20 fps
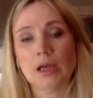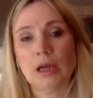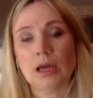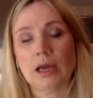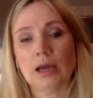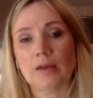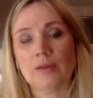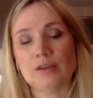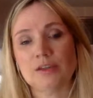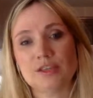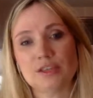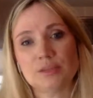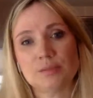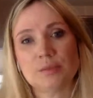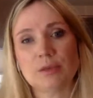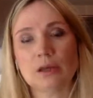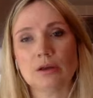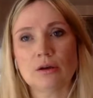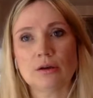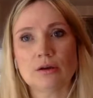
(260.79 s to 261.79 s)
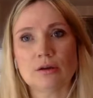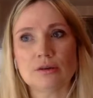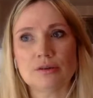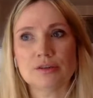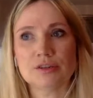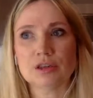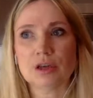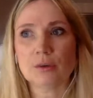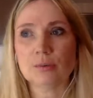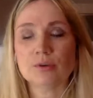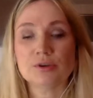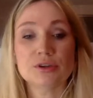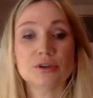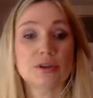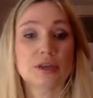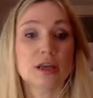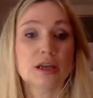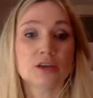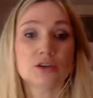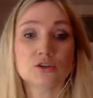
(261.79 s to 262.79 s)
And this is because up until
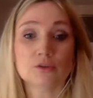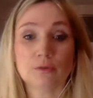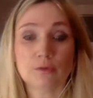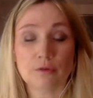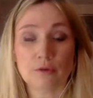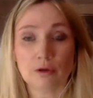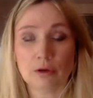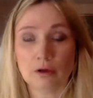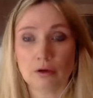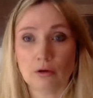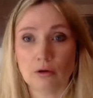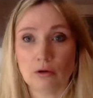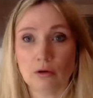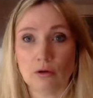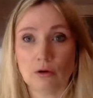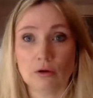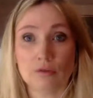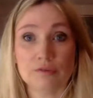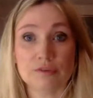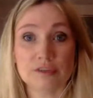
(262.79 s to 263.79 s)
the age of